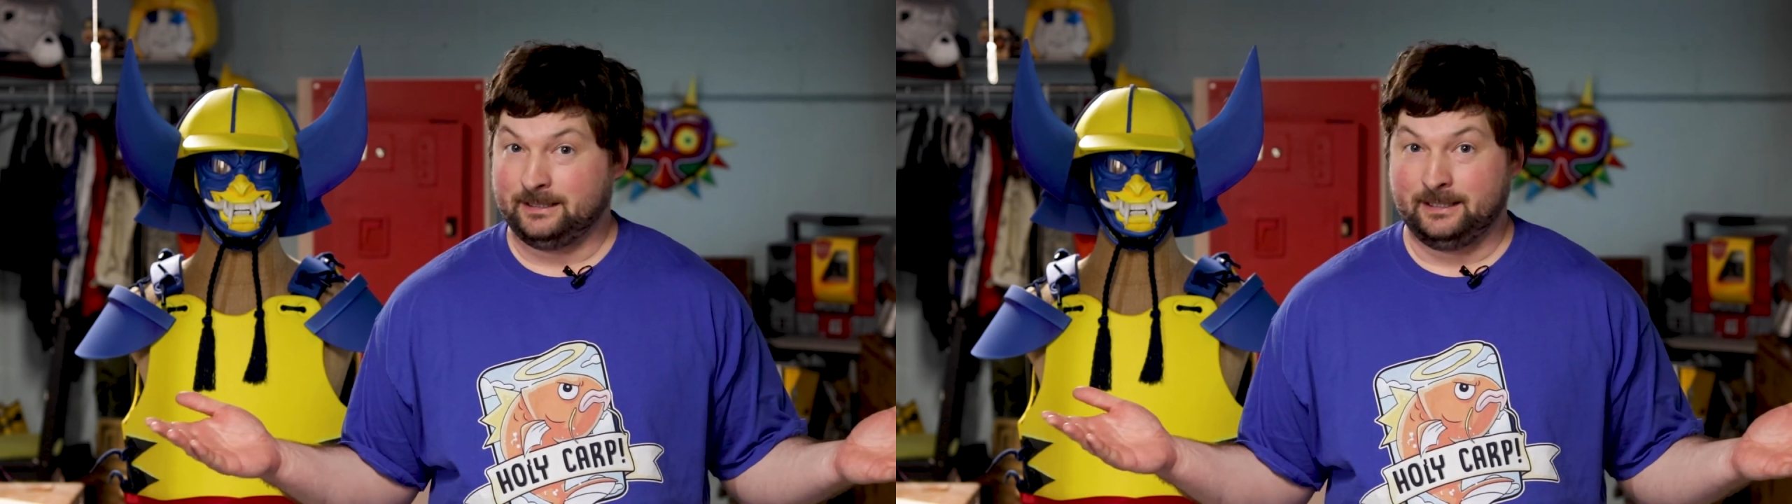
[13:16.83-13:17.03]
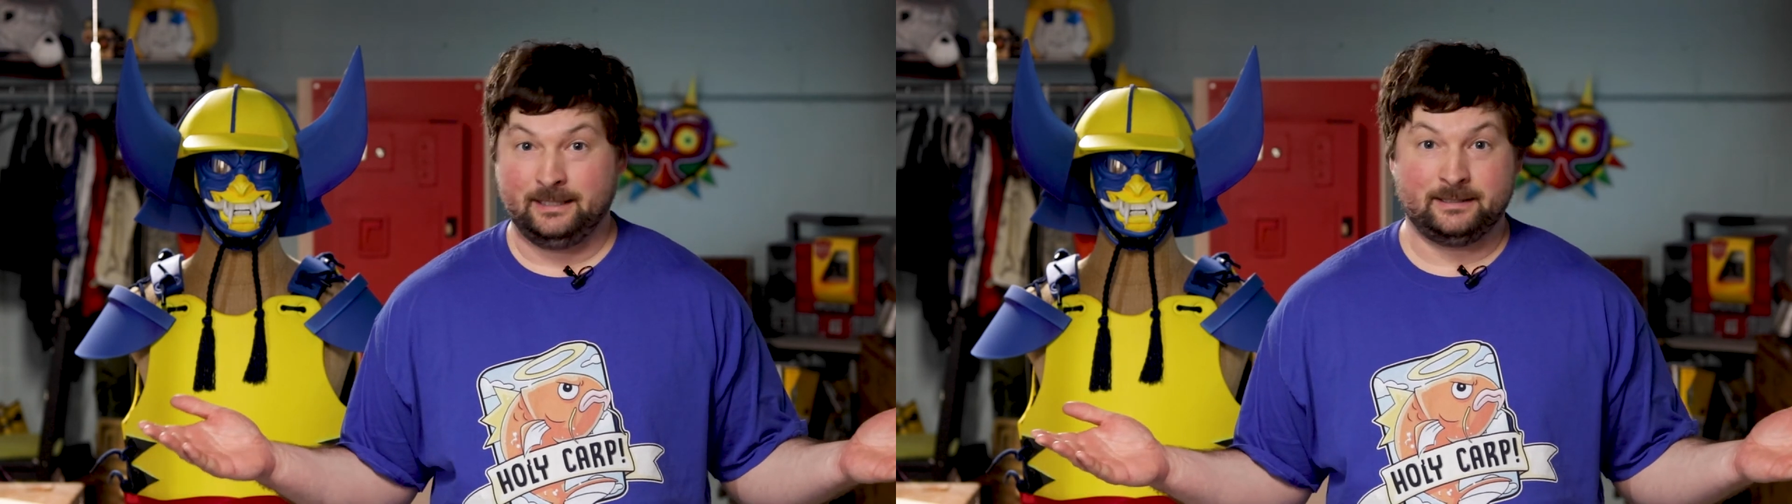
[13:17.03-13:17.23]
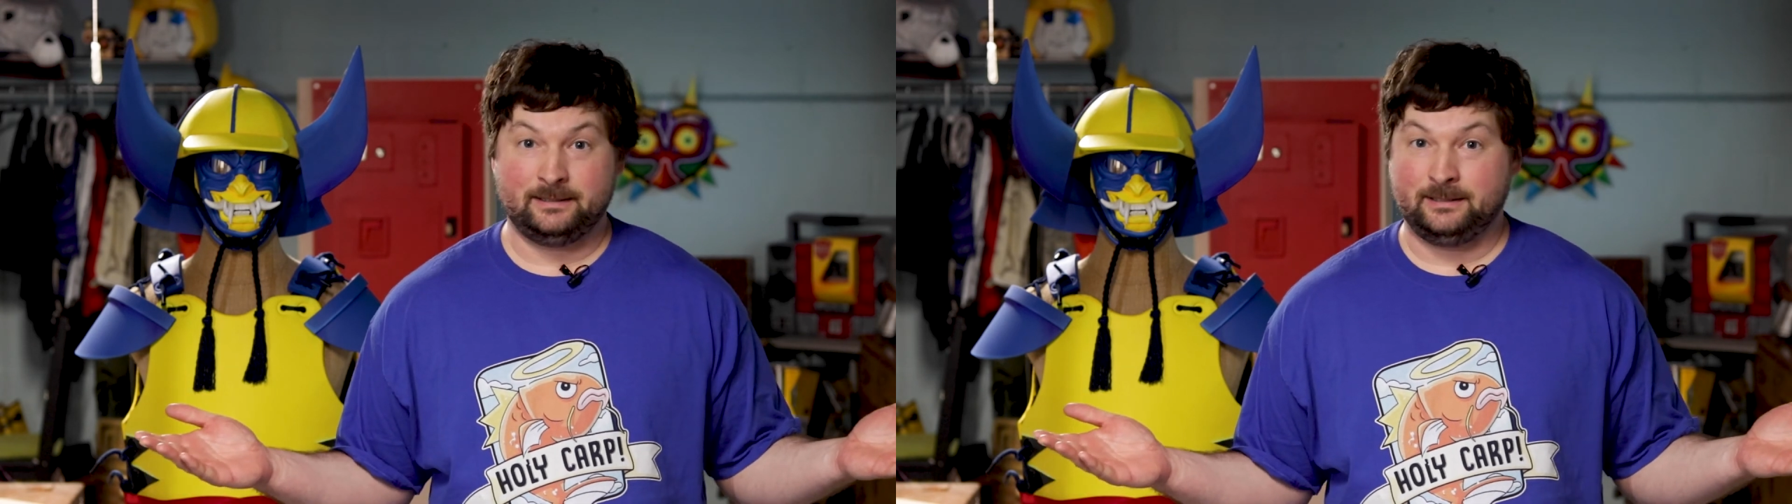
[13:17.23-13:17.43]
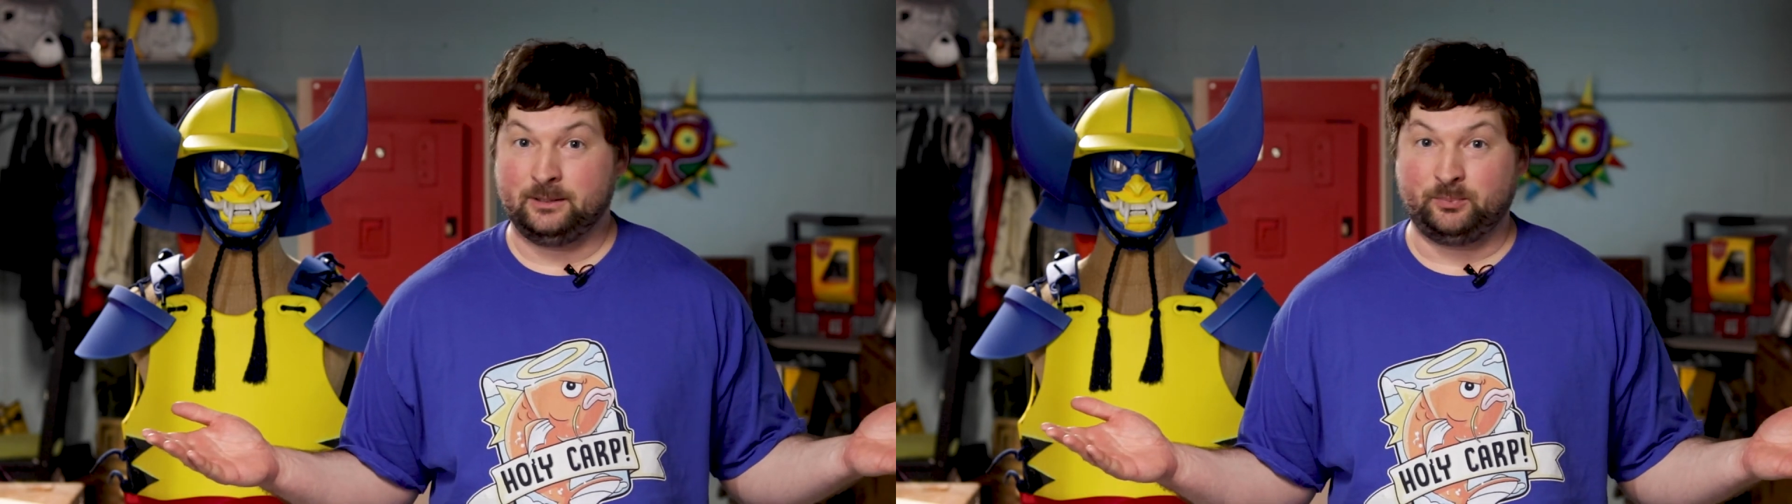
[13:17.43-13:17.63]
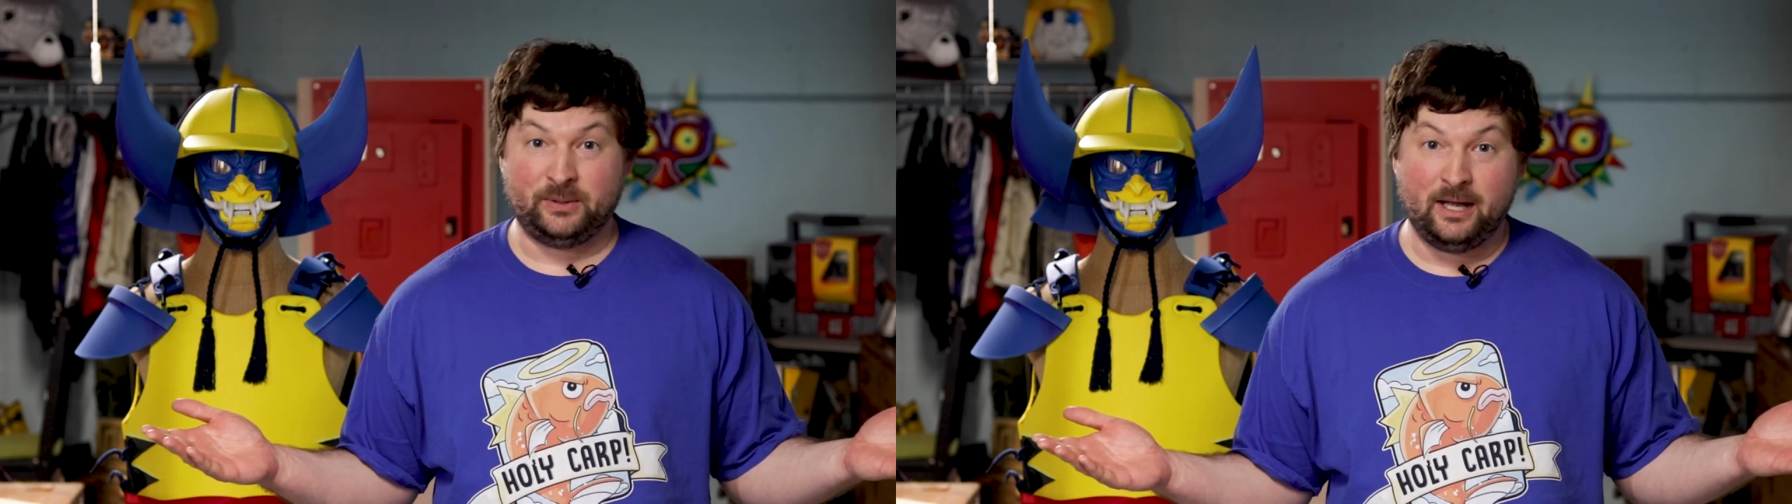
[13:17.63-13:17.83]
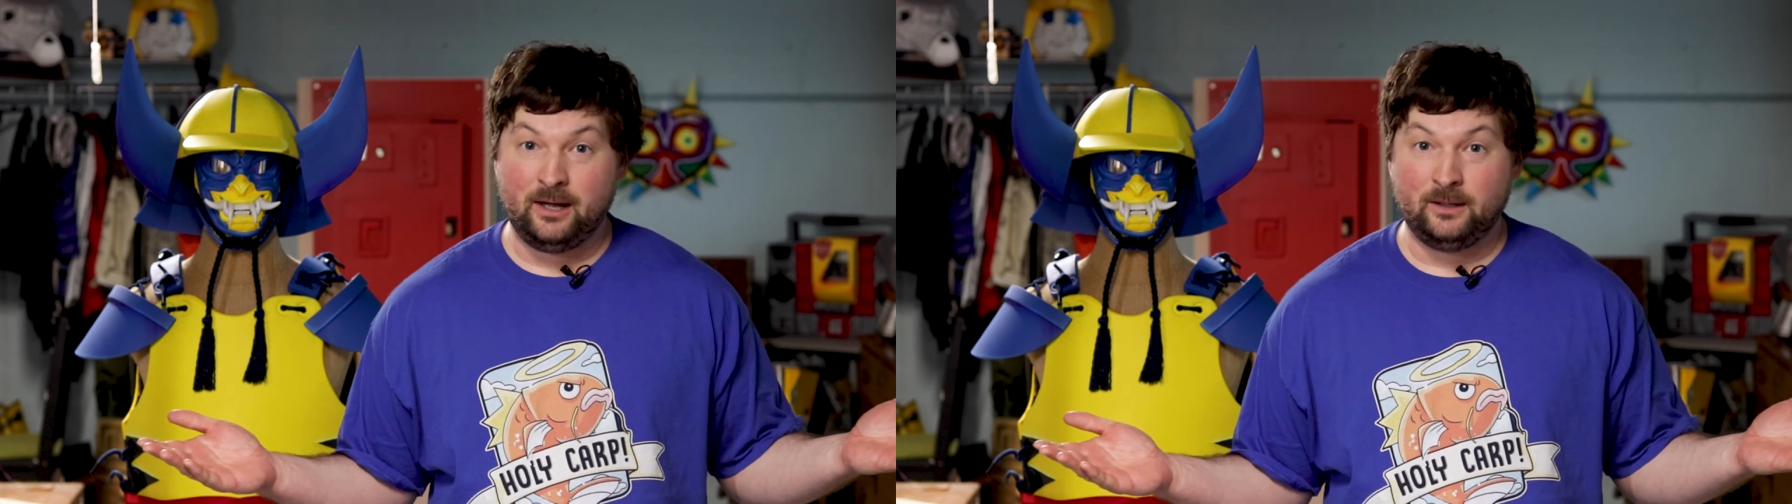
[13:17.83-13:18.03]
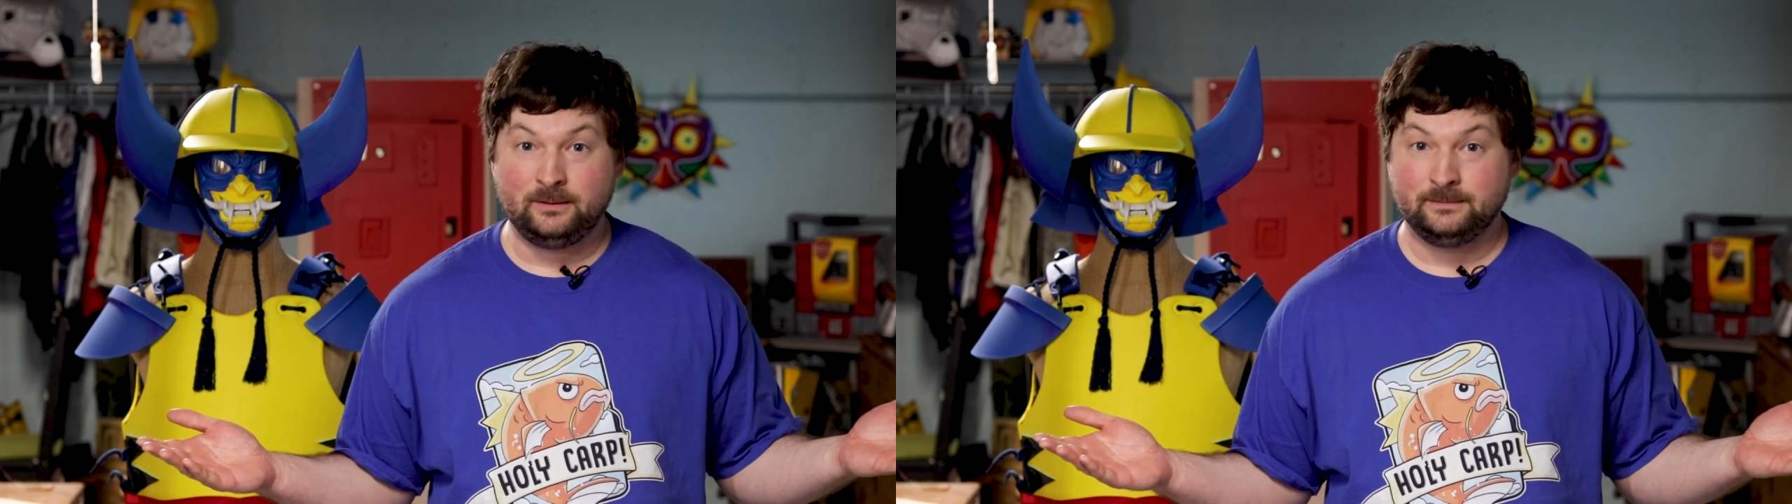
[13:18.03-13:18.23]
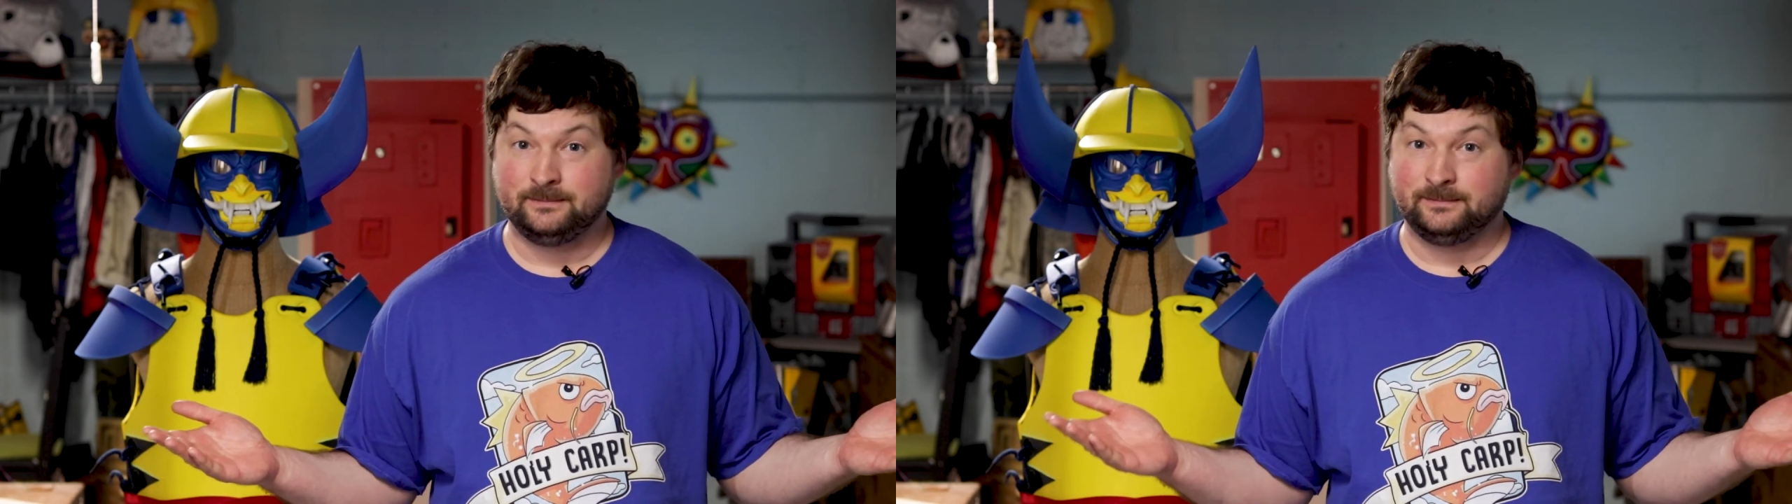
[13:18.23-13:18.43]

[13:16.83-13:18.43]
hit the little bell,